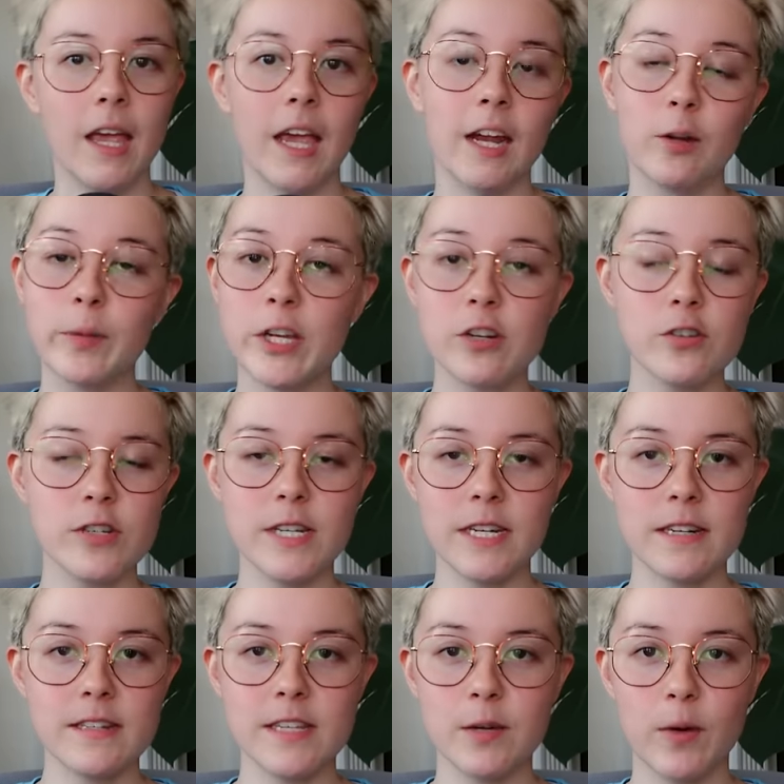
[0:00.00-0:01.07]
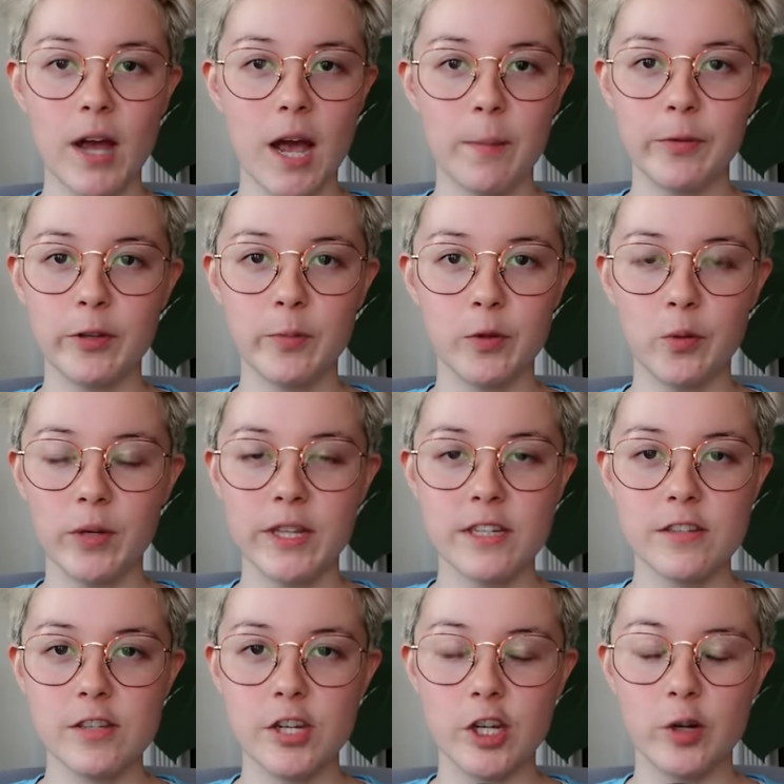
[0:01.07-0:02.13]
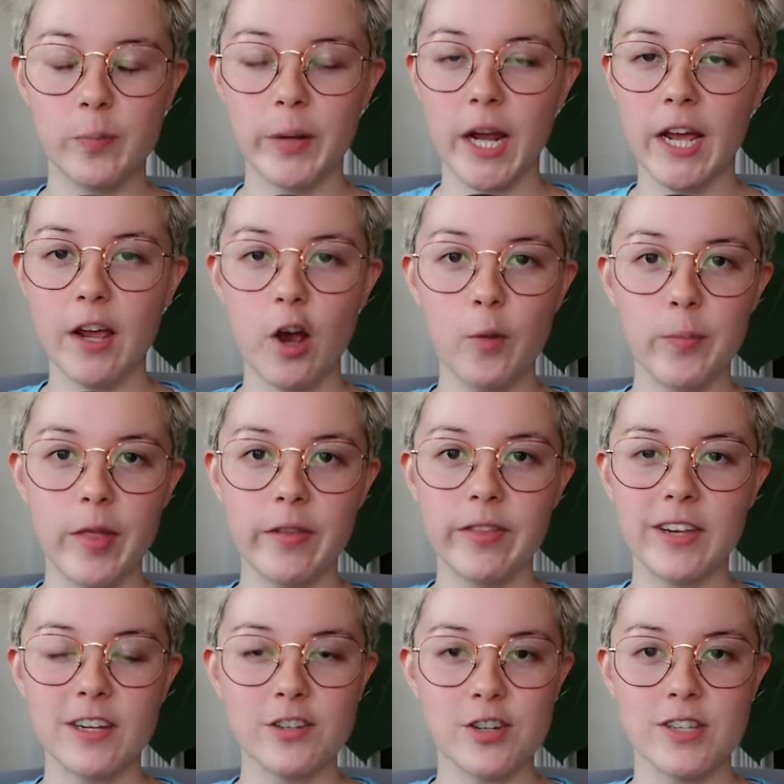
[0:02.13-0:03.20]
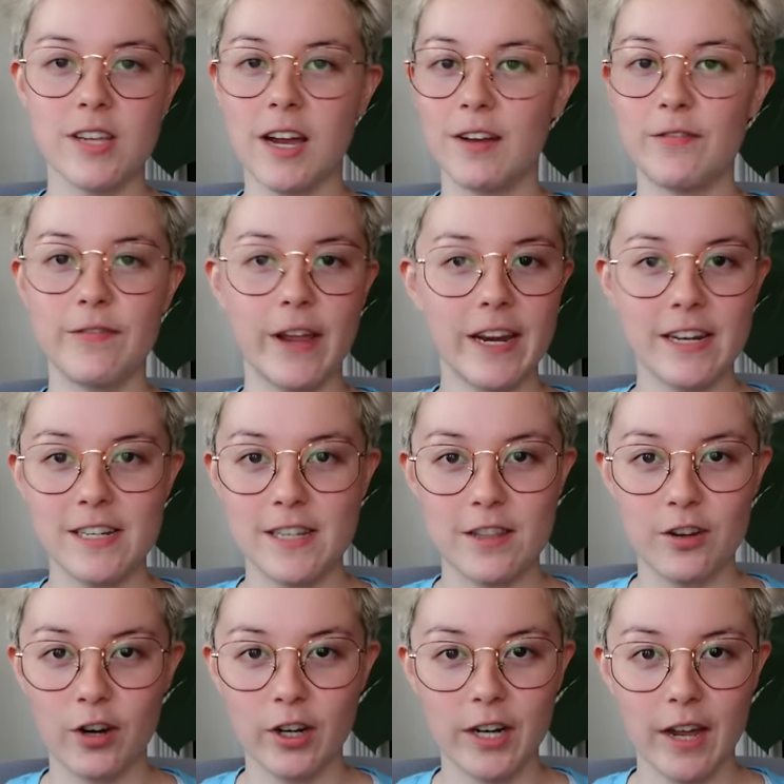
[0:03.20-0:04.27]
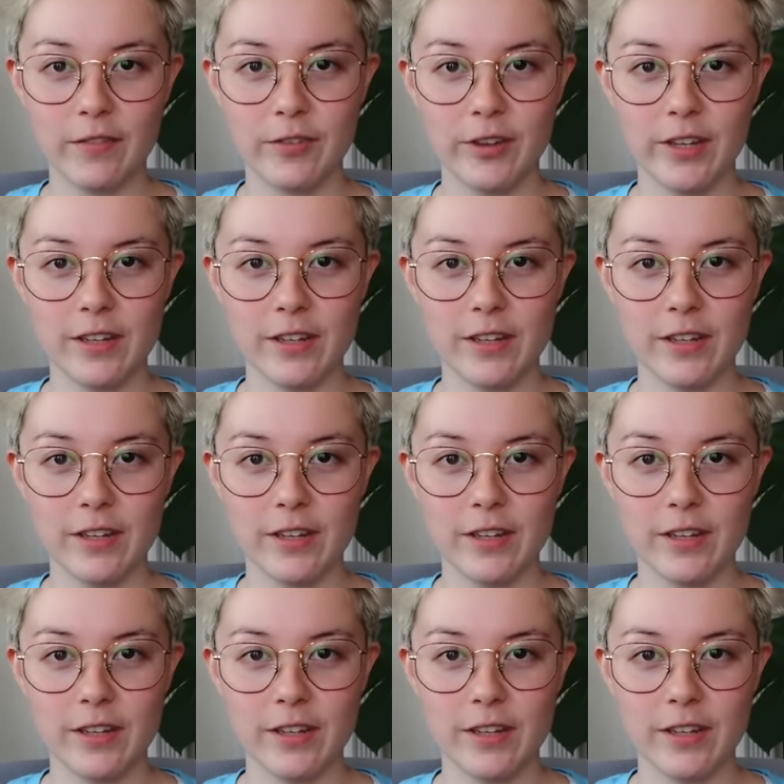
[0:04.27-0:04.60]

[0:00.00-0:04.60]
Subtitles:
It'll be interesting to see what happens between these two, but I hope that things just kind of fade into the dark after